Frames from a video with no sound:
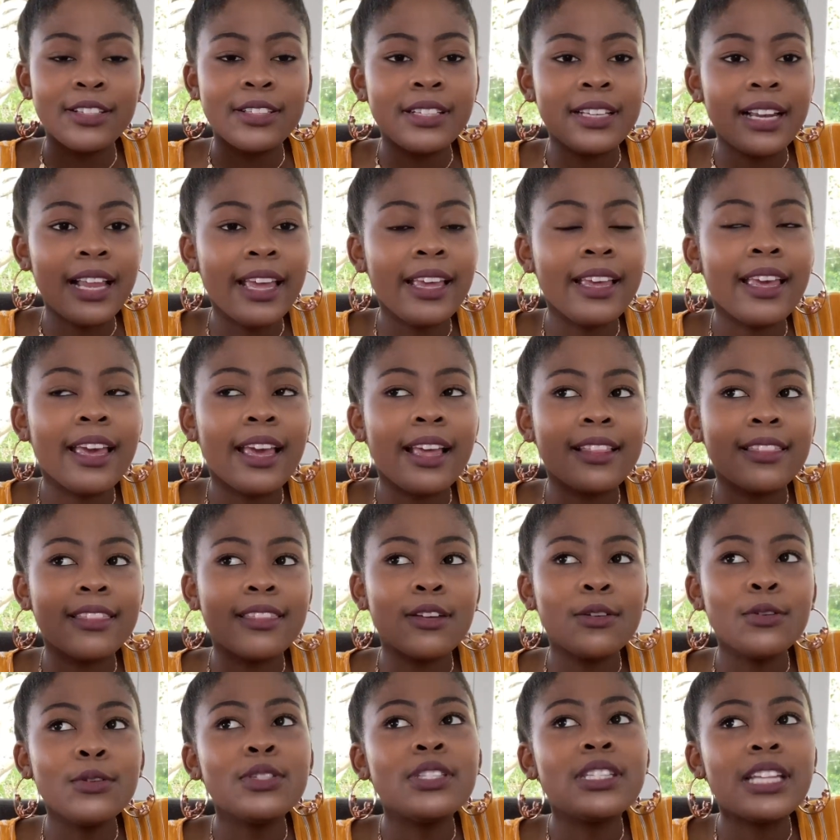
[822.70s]
Like,
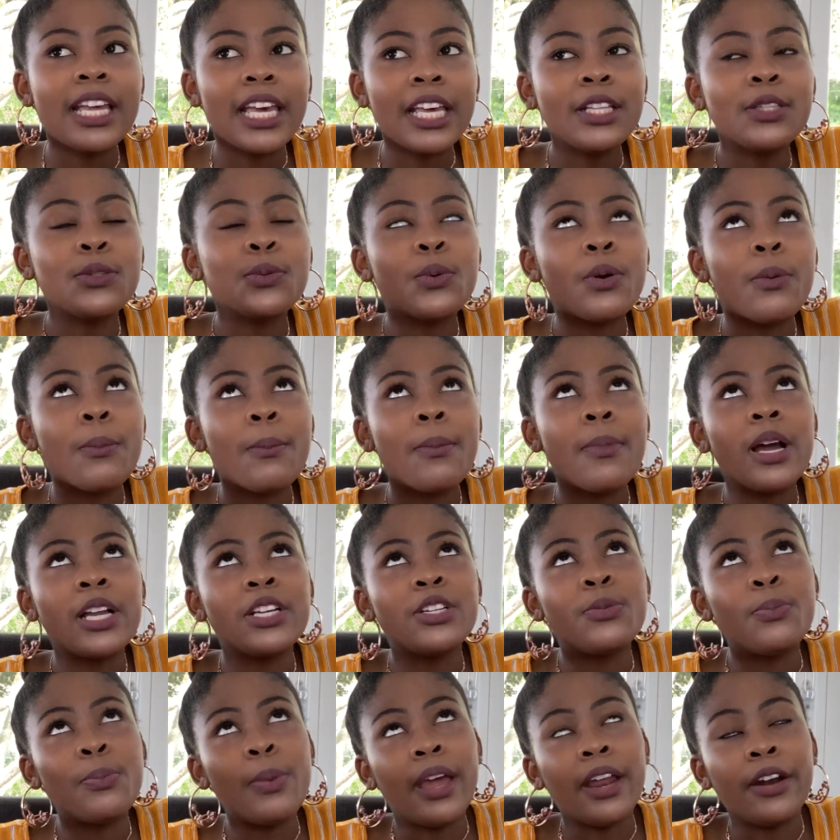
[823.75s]
those dates were
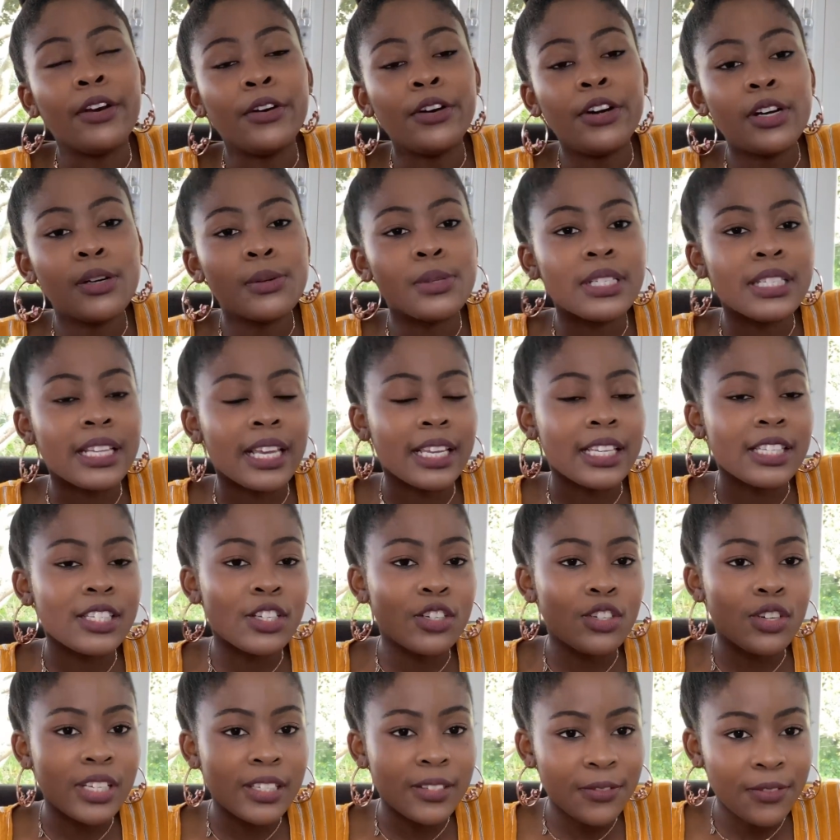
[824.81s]
much better. It was like
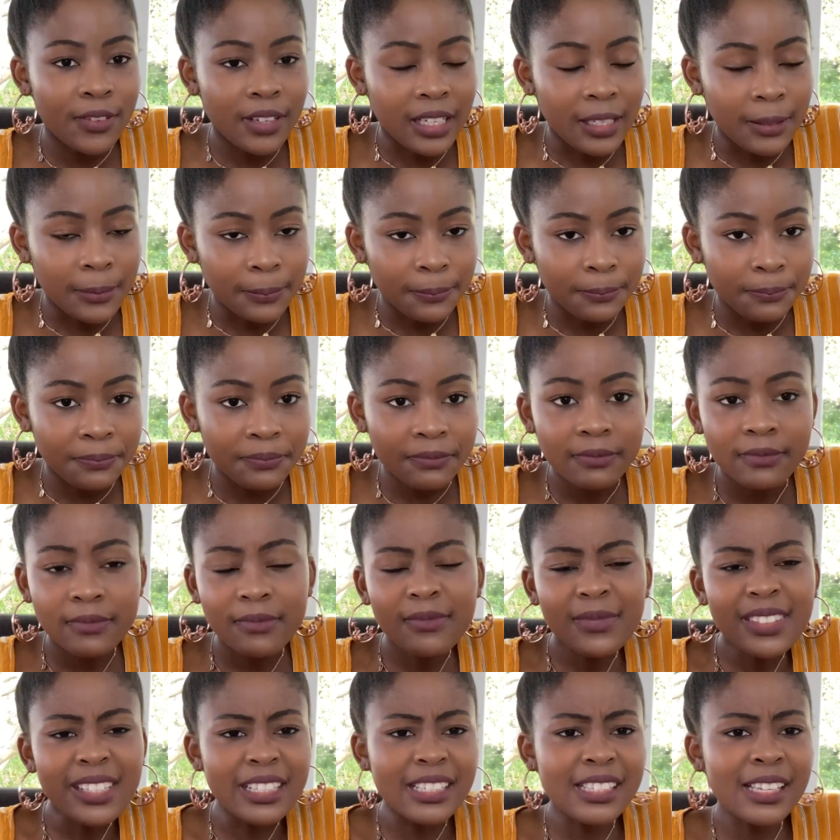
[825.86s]
stress-free.
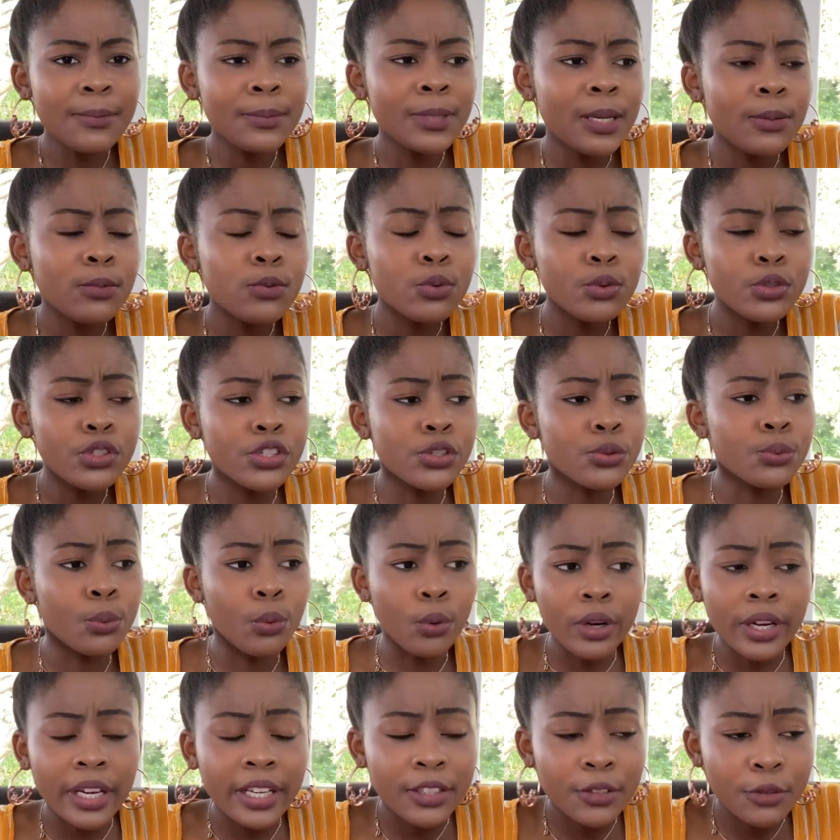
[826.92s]
Sometimes we'll just
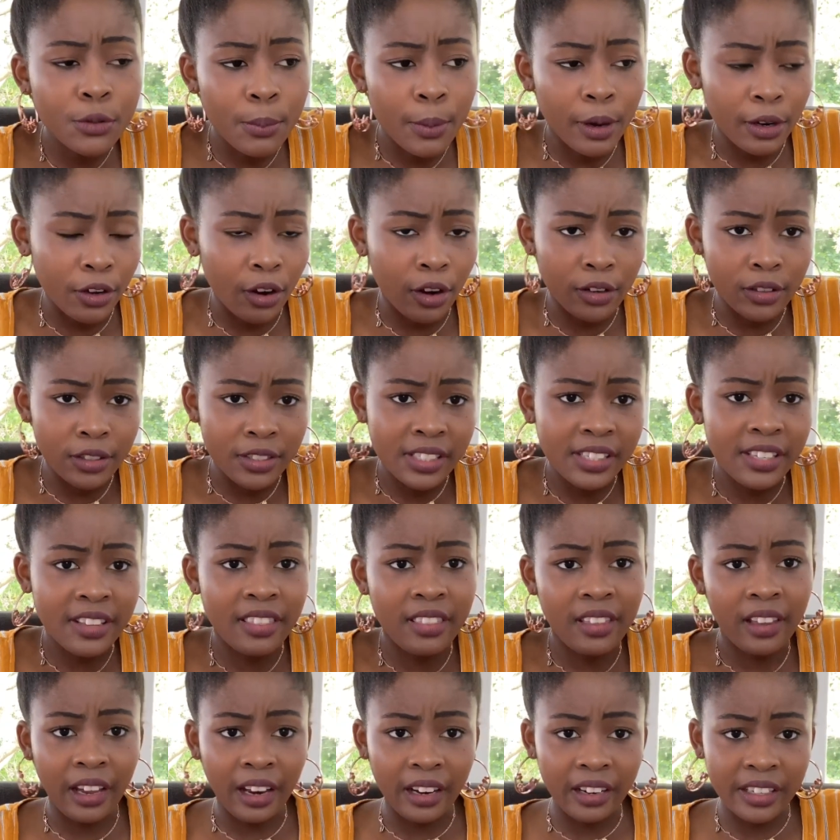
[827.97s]
walk into McDonald's, sit
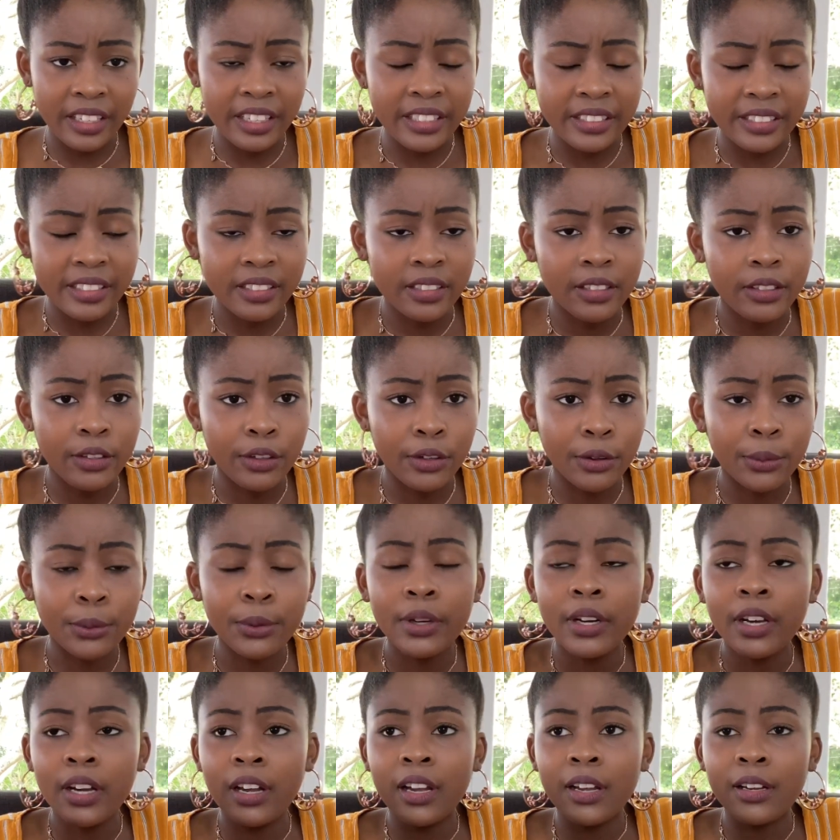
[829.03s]
there and eat,
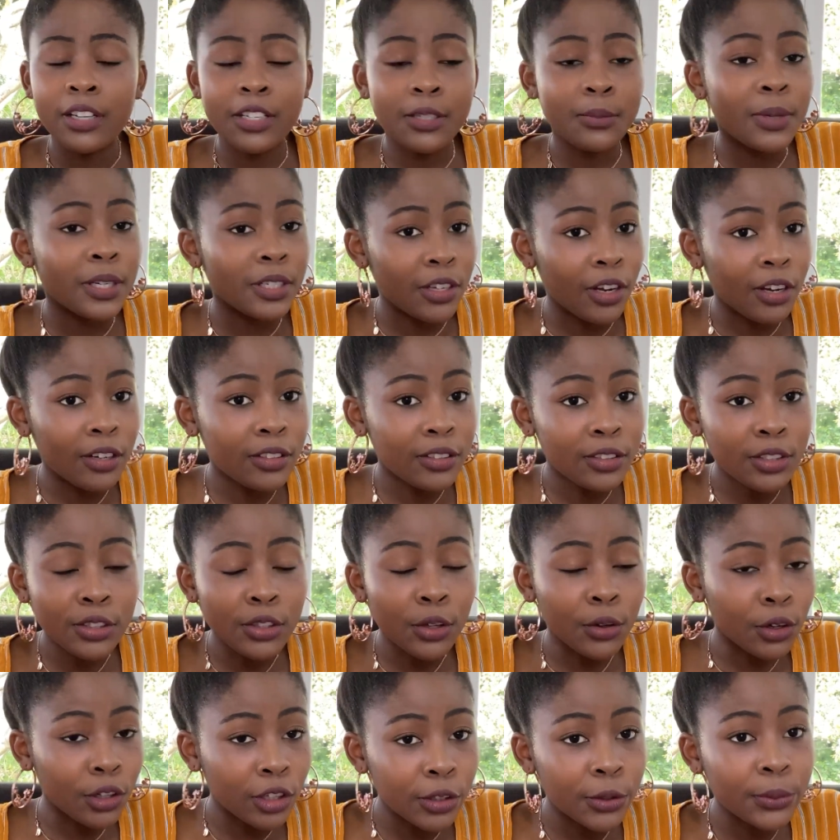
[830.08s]
because McDonald's
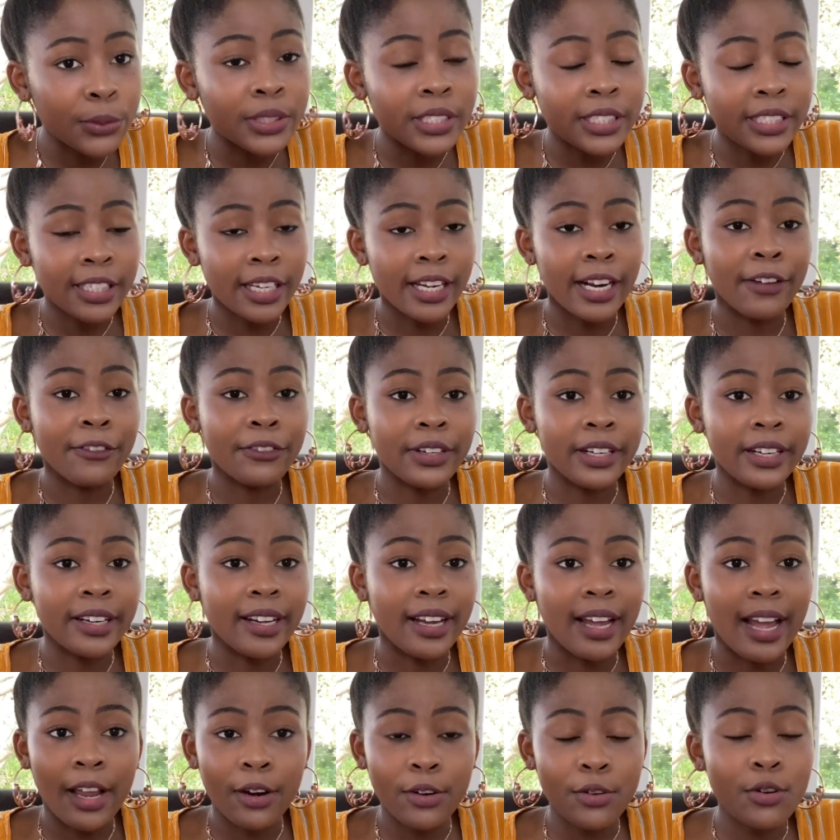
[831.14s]
don't close in South Africa.
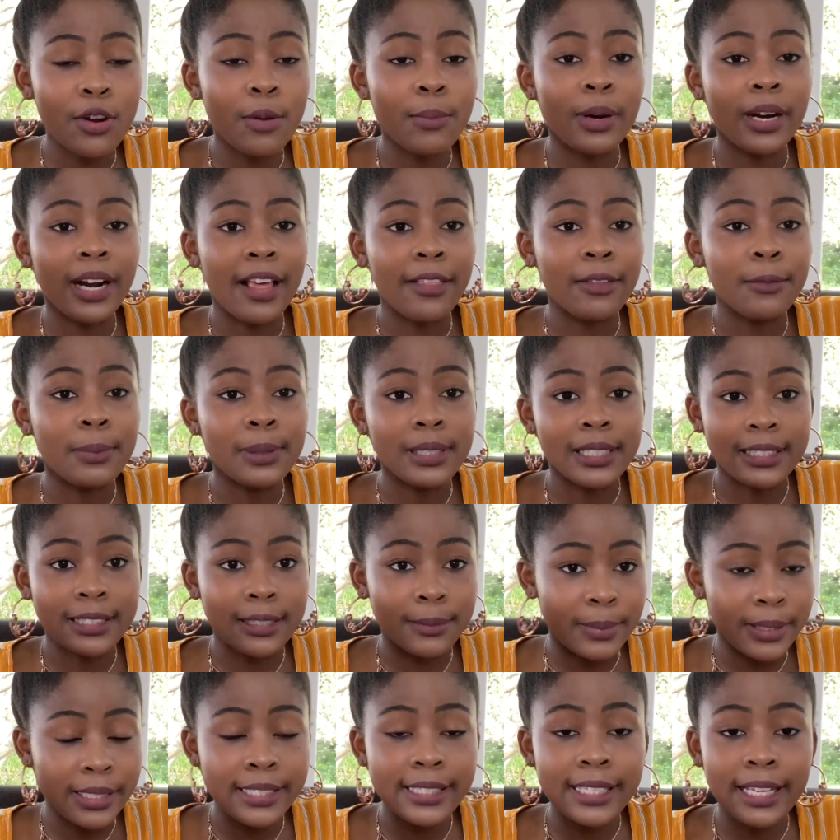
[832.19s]
I don't know about other places,
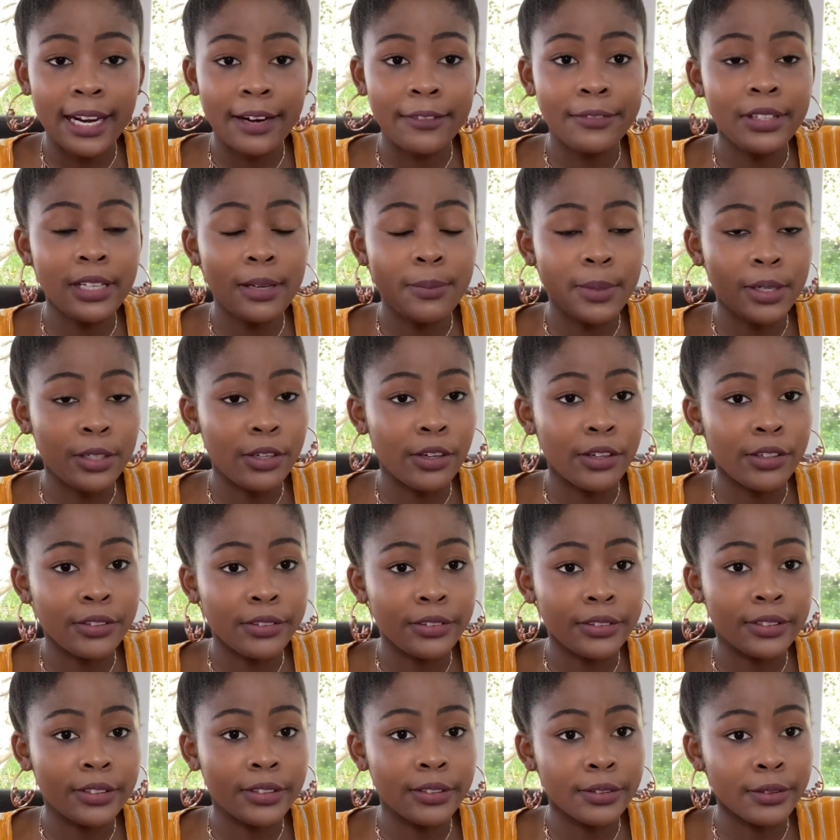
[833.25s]
but in South Africa,
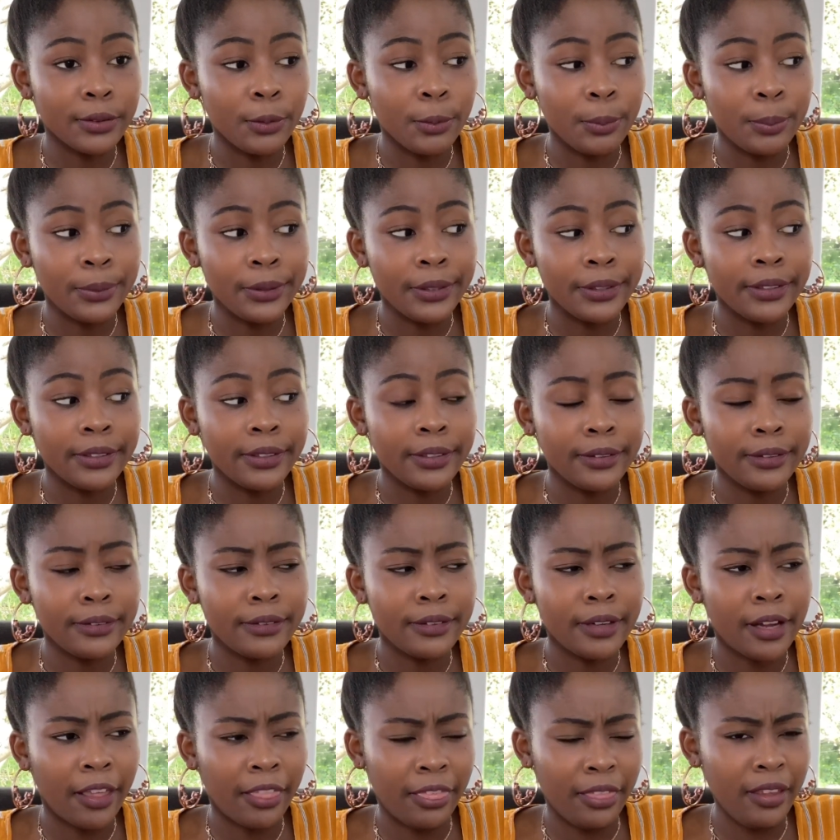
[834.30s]
McDonald's is open.
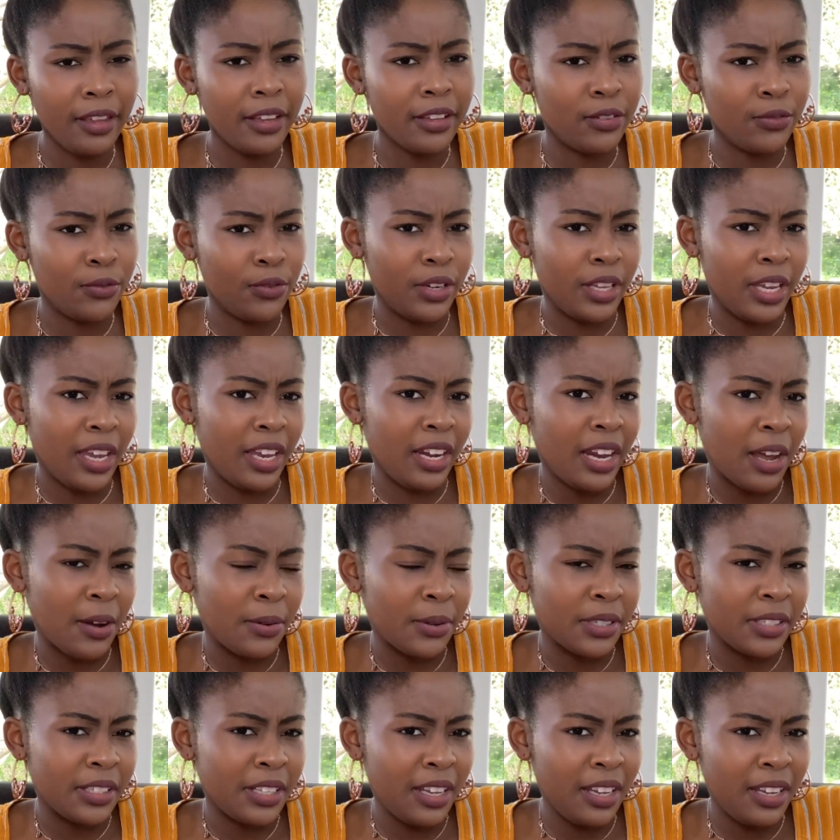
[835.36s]
I think it's 48
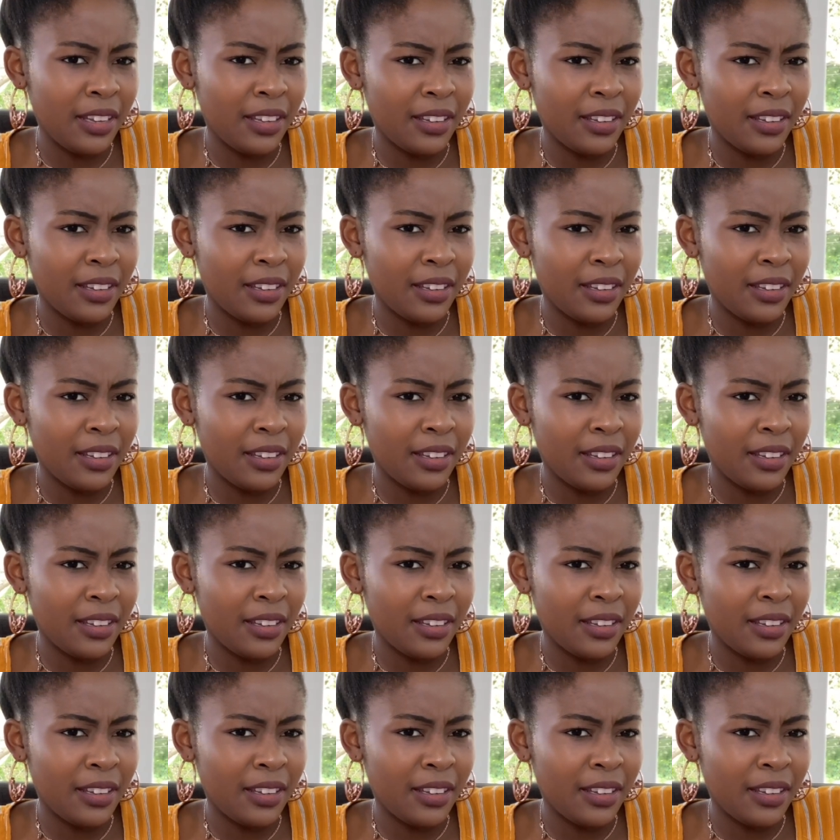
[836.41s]
hours, ne?